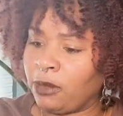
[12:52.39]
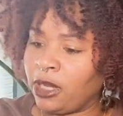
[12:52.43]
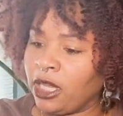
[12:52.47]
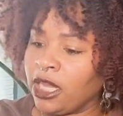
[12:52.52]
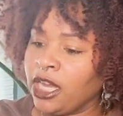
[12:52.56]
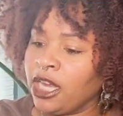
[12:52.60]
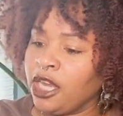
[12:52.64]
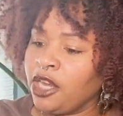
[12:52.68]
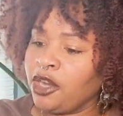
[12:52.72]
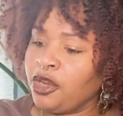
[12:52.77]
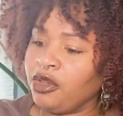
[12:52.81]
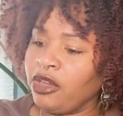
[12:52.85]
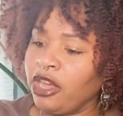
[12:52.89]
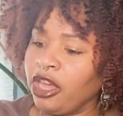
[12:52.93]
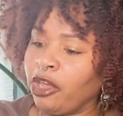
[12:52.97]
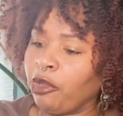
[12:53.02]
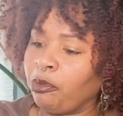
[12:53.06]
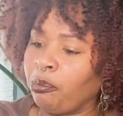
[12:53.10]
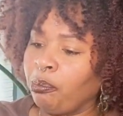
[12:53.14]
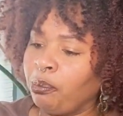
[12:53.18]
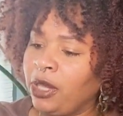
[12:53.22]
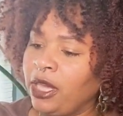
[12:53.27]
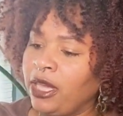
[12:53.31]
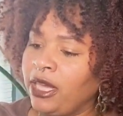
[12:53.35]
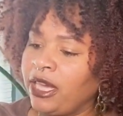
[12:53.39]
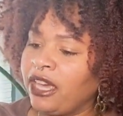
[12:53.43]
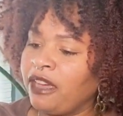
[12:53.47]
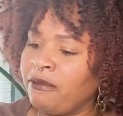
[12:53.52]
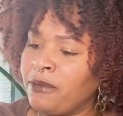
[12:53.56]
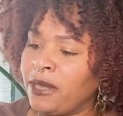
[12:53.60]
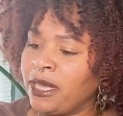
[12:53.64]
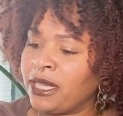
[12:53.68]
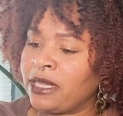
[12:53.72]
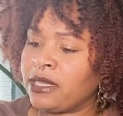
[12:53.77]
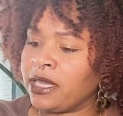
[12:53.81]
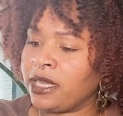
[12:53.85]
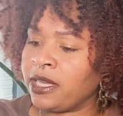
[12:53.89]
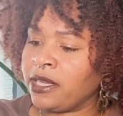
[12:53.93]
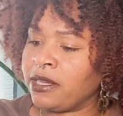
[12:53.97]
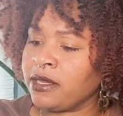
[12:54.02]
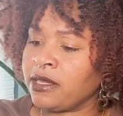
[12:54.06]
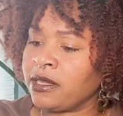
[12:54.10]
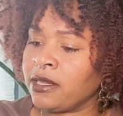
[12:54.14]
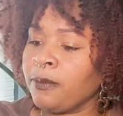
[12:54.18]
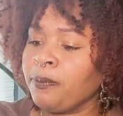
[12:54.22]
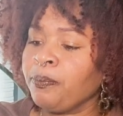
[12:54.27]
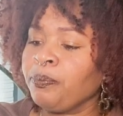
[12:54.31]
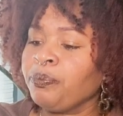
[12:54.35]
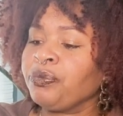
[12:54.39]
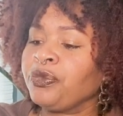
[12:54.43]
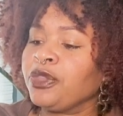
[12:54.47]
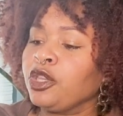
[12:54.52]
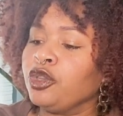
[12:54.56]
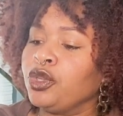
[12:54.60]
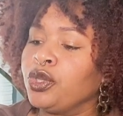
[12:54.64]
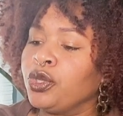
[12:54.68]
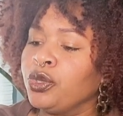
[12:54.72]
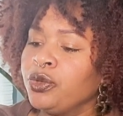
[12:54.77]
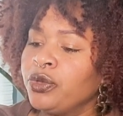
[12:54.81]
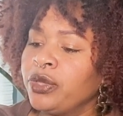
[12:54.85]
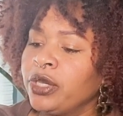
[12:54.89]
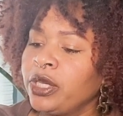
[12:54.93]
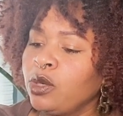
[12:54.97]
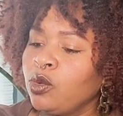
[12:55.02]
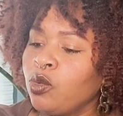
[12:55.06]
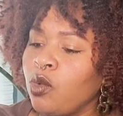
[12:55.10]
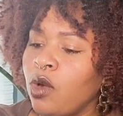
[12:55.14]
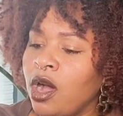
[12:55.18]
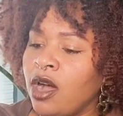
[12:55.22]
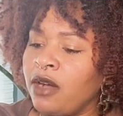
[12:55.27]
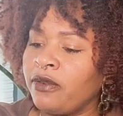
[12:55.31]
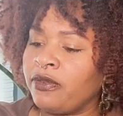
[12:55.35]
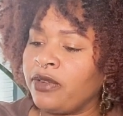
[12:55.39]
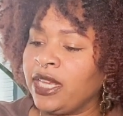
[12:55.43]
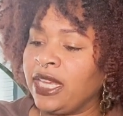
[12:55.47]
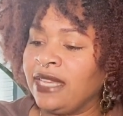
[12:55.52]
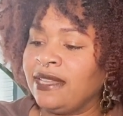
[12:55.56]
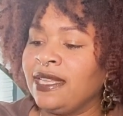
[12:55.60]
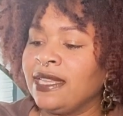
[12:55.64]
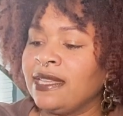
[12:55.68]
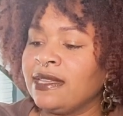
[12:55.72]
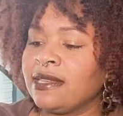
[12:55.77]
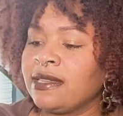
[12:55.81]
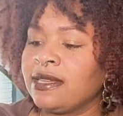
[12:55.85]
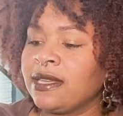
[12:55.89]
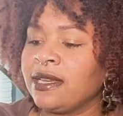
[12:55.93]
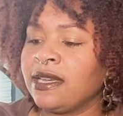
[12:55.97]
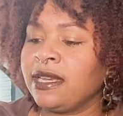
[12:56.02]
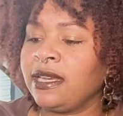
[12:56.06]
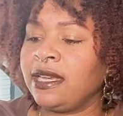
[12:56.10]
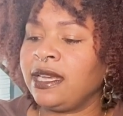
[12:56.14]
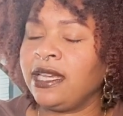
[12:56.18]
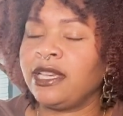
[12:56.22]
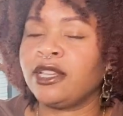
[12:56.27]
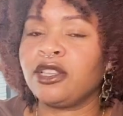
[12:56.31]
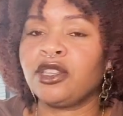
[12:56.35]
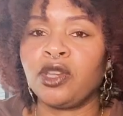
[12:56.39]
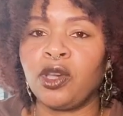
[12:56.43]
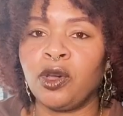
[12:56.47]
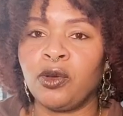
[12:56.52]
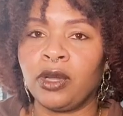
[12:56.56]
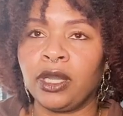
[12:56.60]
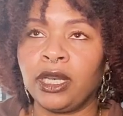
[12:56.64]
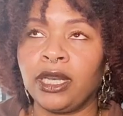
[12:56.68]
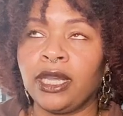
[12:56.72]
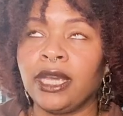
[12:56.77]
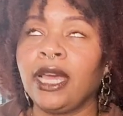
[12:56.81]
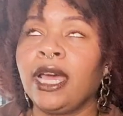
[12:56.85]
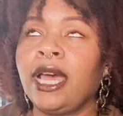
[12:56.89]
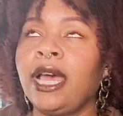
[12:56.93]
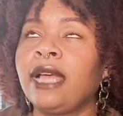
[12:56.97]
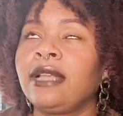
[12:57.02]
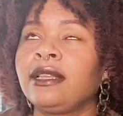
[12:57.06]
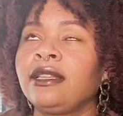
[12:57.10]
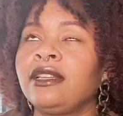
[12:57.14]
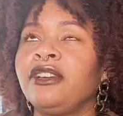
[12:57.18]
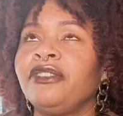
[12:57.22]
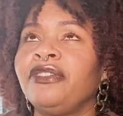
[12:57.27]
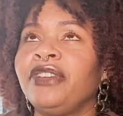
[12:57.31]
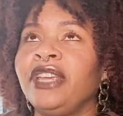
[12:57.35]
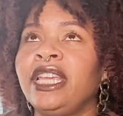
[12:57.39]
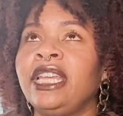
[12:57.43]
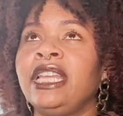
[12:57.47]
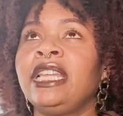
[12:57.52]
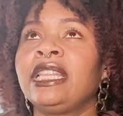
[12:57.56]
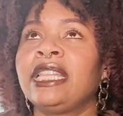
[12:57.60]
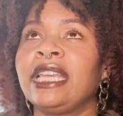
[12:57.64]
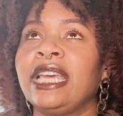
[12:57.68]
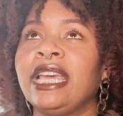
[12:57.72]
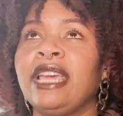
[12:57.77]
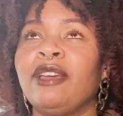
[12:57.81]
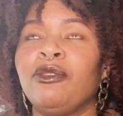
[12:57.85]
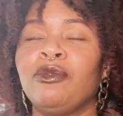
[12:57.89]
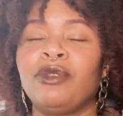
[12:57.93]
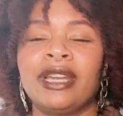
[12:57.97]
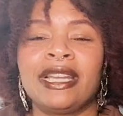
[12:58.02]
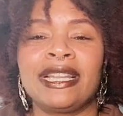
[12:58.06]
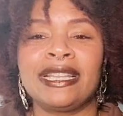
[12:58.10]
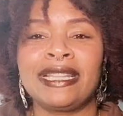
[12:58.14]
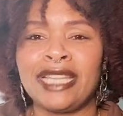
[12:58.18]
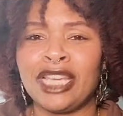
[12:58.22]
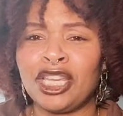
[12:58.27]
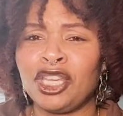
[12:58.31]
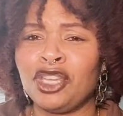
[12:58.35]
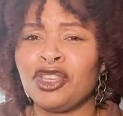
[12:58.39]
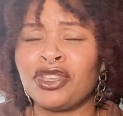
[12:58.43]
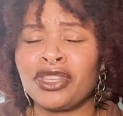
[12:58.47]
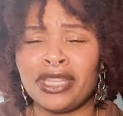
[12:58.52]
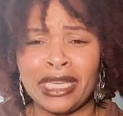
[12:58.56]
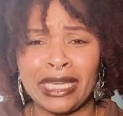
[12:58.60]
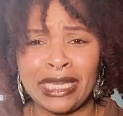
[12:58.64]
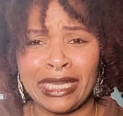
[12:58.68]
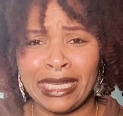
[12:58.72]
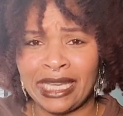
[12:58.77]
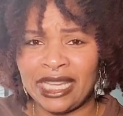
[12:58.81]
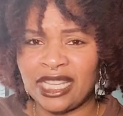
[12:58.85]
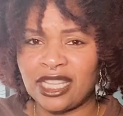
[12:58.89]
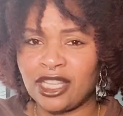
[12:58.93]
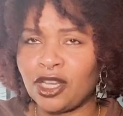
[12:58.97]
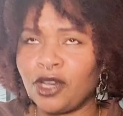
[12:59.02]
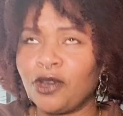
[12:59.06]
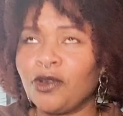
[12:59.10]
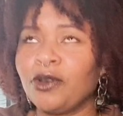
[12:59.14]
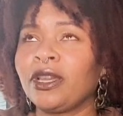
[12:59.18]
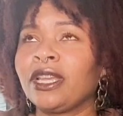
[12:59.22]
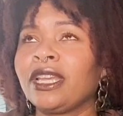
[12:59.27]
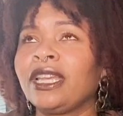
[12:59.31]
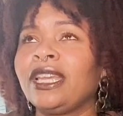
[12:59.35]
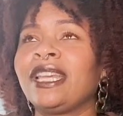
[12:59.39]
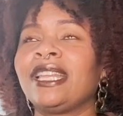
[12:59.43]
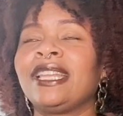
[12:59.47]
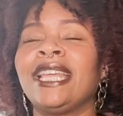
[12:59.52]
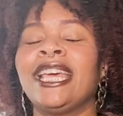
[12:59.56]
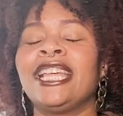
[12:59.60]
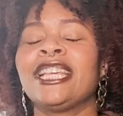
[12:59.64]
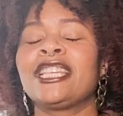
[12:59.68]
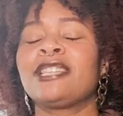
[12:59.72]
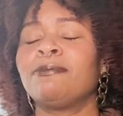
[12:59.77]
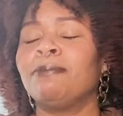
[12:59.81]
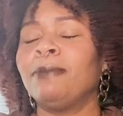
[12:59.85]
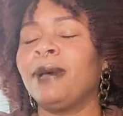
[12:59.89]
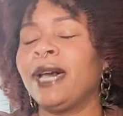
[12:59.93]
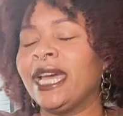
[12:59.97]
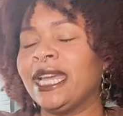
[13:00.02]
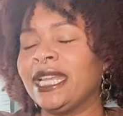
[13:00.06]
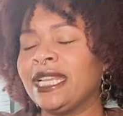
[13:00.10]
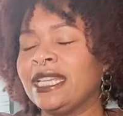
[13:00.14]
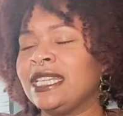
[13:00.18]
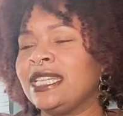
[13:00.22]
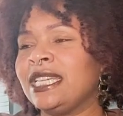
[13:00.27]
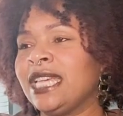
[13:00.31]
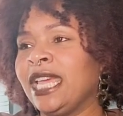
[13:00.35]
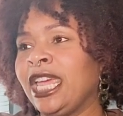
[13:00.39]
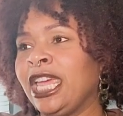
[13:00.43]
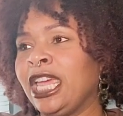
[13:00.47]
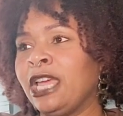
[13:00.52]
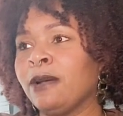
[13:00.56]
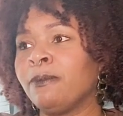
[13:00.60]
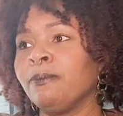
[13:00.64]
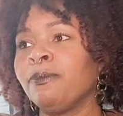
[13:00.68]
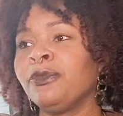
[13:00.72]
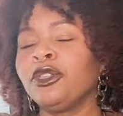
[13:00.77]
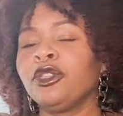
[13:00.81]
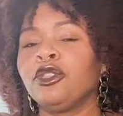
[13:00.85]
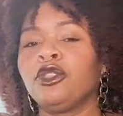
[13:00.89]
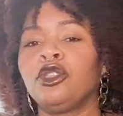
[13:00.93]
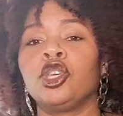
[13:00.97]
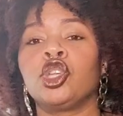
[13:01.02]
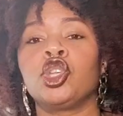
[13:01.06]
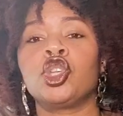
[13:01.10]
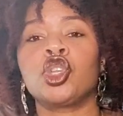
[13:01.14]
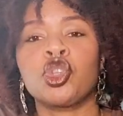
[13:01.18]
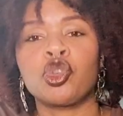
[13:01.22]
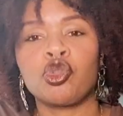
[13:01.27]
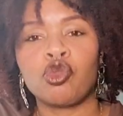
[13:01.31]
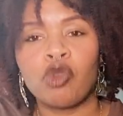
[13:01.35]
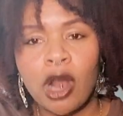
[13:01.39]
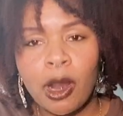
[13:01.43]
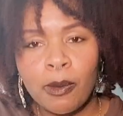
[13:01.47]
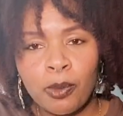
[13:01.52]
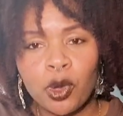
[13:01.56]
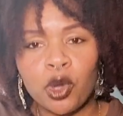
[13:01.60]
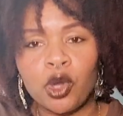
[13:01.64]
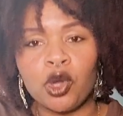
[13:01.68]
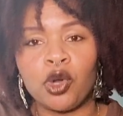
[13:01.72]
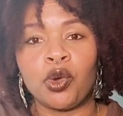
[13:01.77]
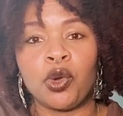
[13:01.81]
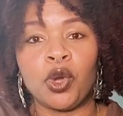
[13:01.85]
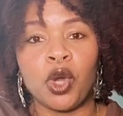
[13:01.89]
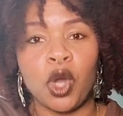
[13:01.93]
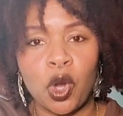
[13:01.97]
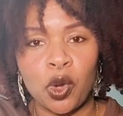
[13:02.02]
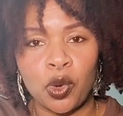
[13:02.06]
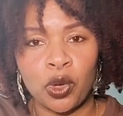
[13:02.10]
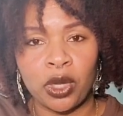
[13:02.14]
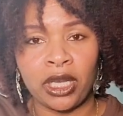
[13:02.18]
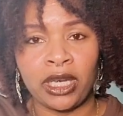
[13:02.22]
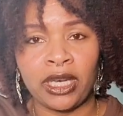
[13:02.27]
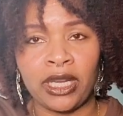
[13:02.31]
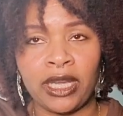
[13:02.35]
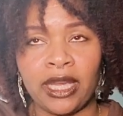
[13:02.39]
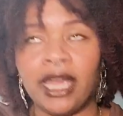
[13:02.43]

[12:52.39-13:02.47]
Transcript: You have pink hibiscus, juicy guava, and then sun-kissed coconut. I love anything when it takes sun-kissed coconut. That's my jam. The tropical coconut.